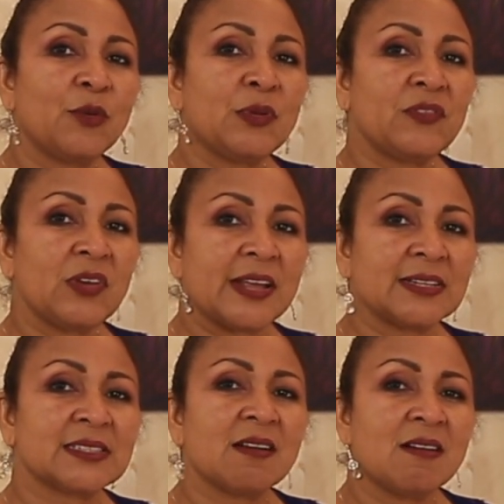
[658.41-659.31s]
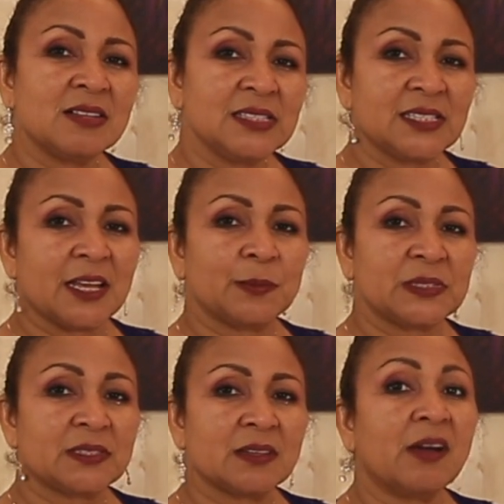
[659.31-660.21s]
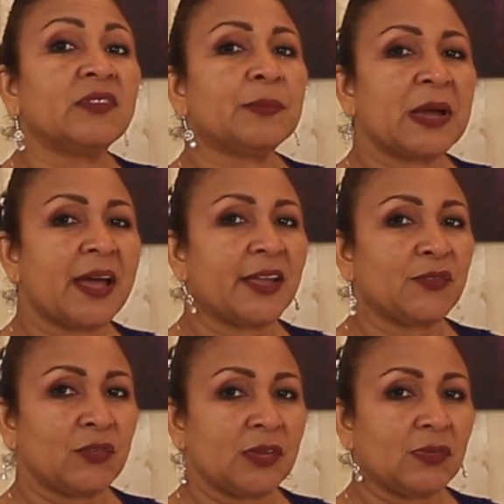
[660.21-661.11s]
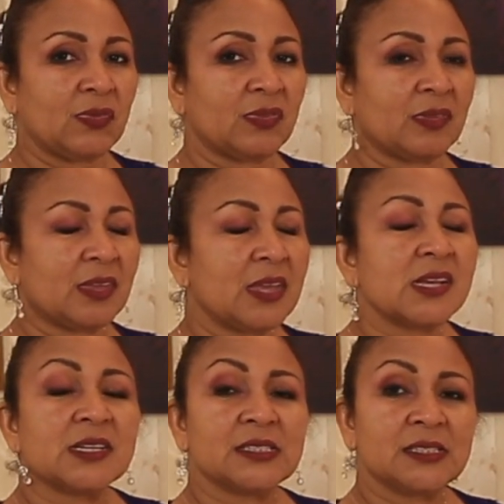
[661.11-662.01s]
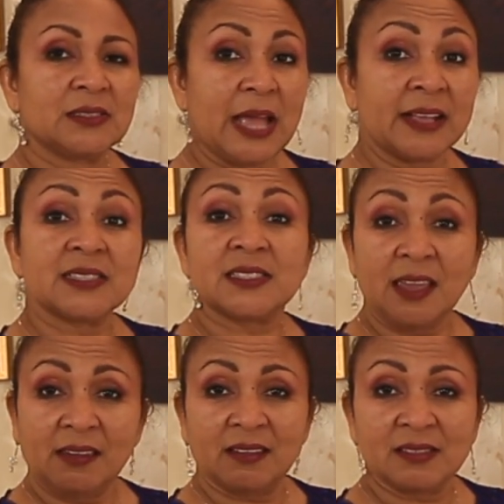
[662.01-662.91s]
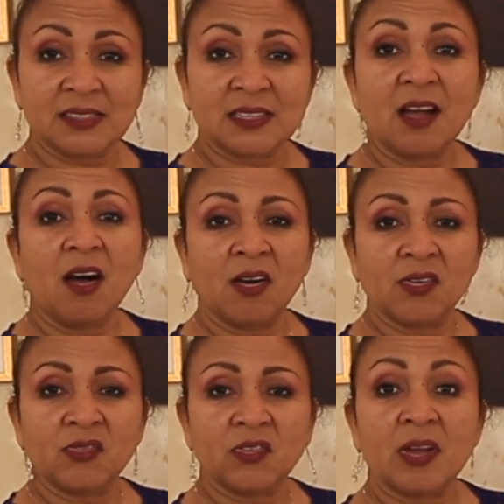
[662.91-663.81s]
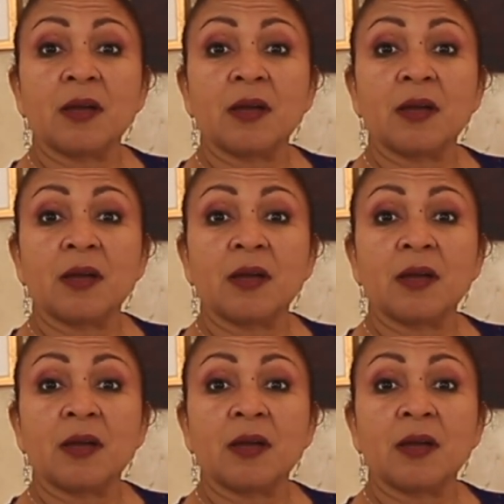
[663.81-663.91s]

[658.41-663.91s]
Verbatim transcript: reflects concepts of the Baha'i faith and sayings of